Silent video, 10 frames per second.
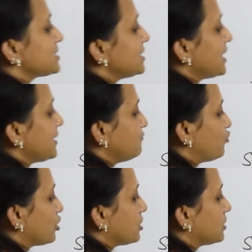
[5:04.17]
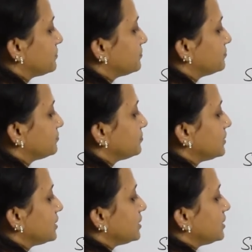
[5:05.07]
lime water,
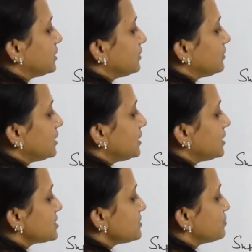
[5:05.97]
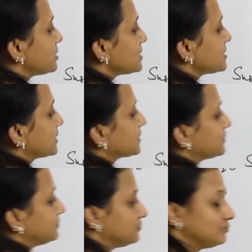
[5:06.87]
right? Simple as
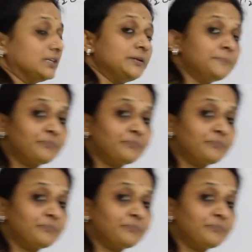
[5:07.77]
that. Done?